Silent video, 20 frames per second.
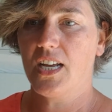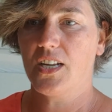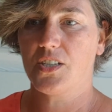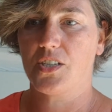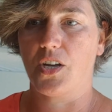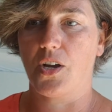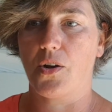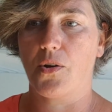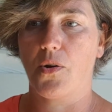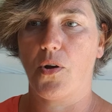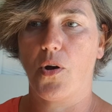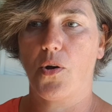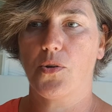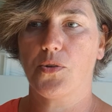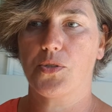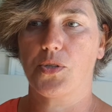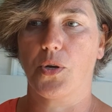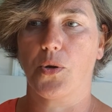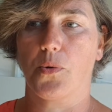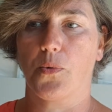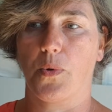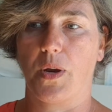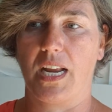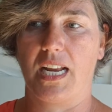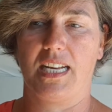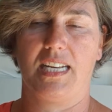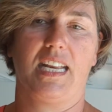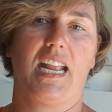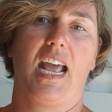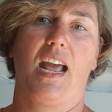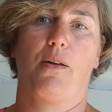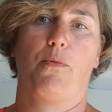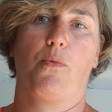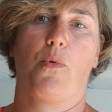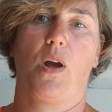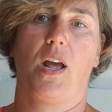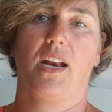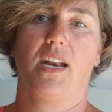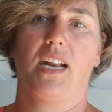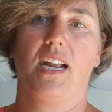So also read that
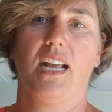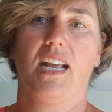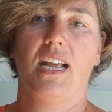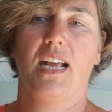one.